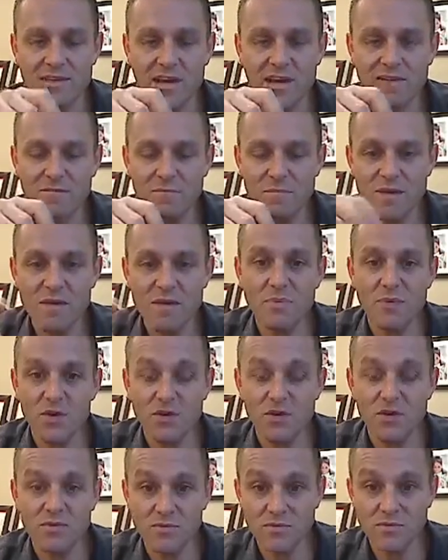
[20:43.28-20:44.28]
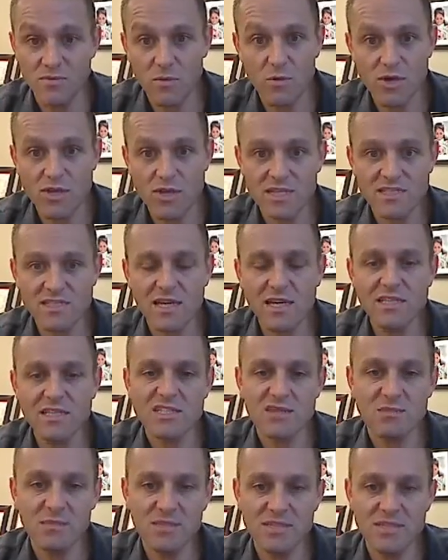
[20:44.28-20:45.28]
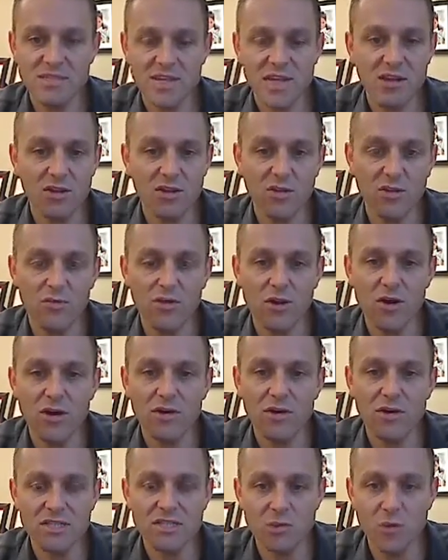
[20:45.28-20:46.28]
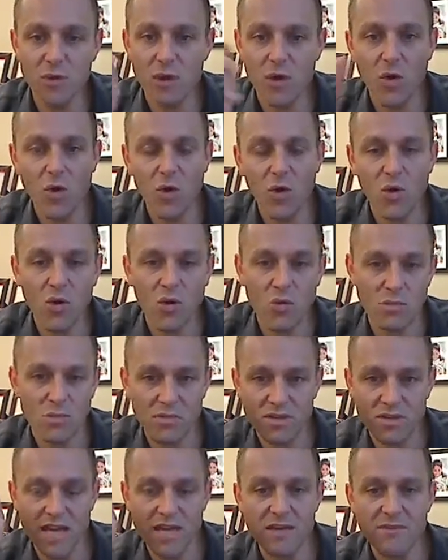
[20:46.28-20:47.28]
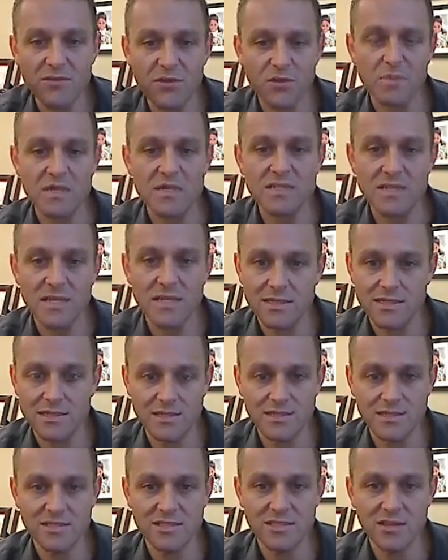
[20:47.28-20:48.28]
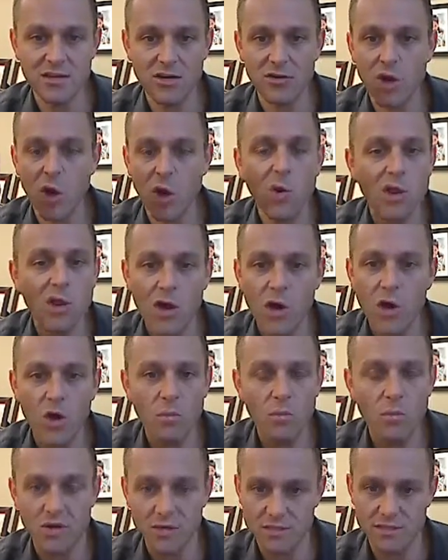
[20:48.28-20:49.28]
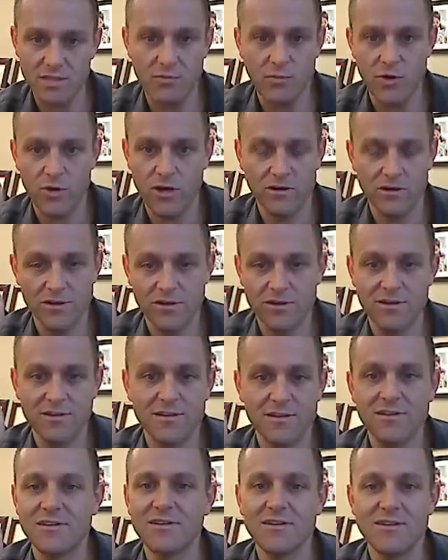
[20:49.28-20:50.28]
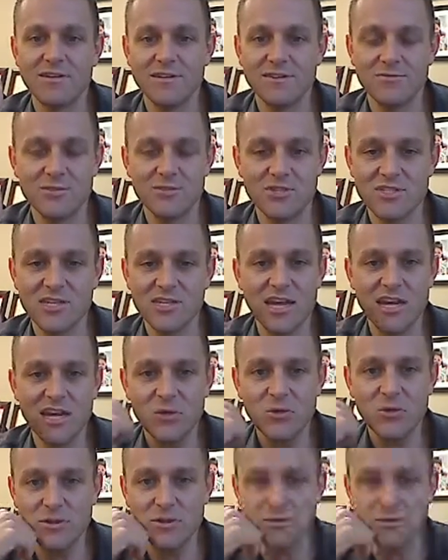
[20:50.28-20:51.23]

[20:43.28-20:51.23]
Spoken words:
of people from one of these customers that'll grow into a whole leg of your business, you know, in Oklahoma or somewhere, which is kind of.